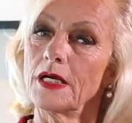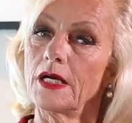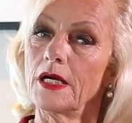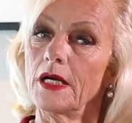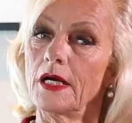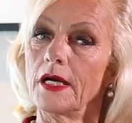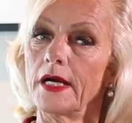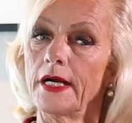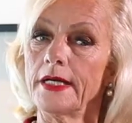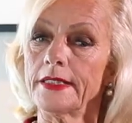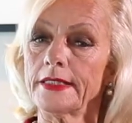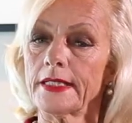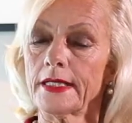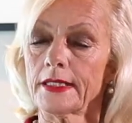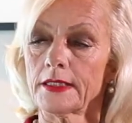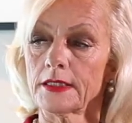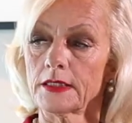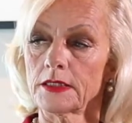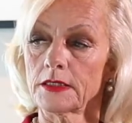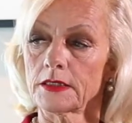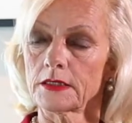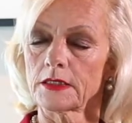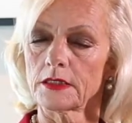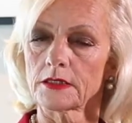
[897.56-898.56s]
And then
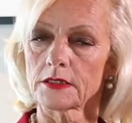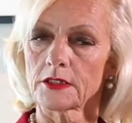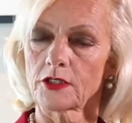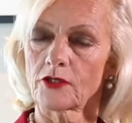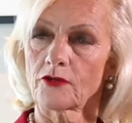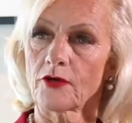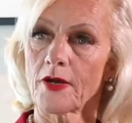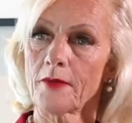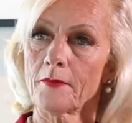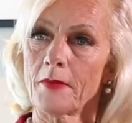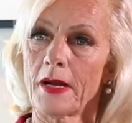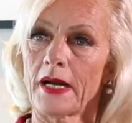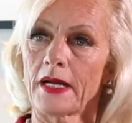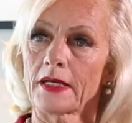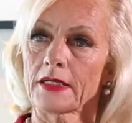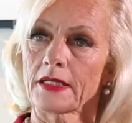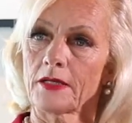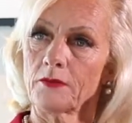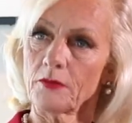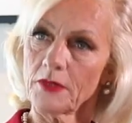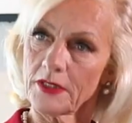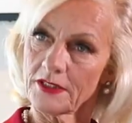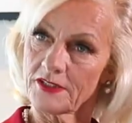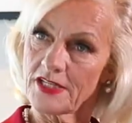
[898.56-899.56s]
grandma, can
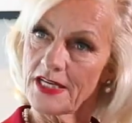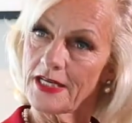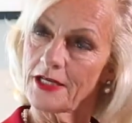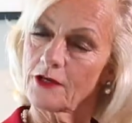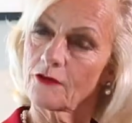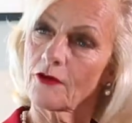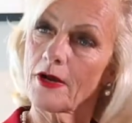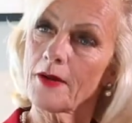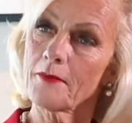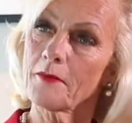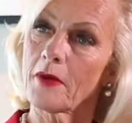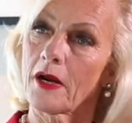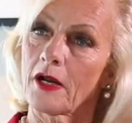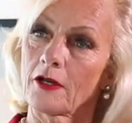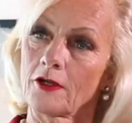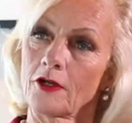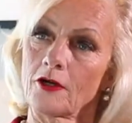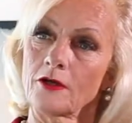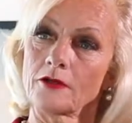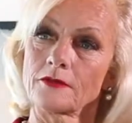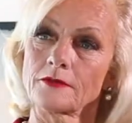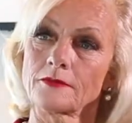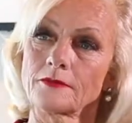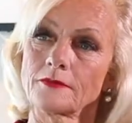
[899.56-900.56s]
we take grandma
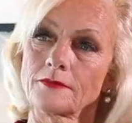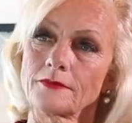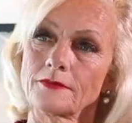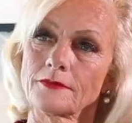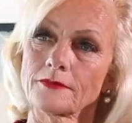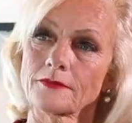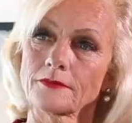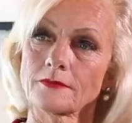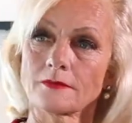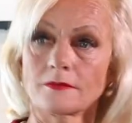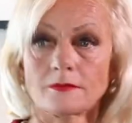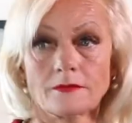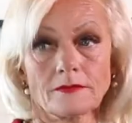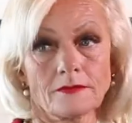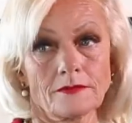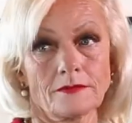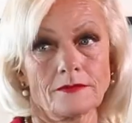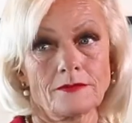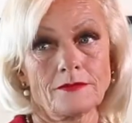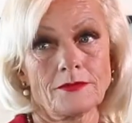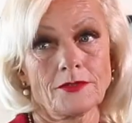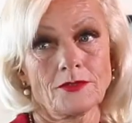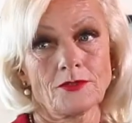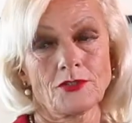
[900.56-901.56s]
along?
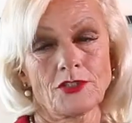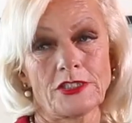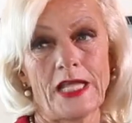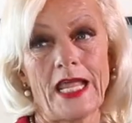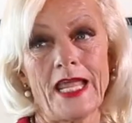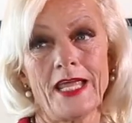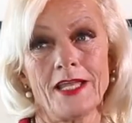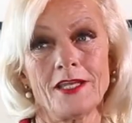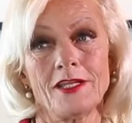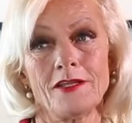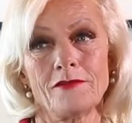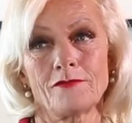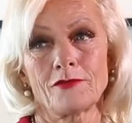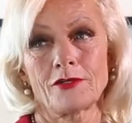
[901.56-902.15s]
It's handy for the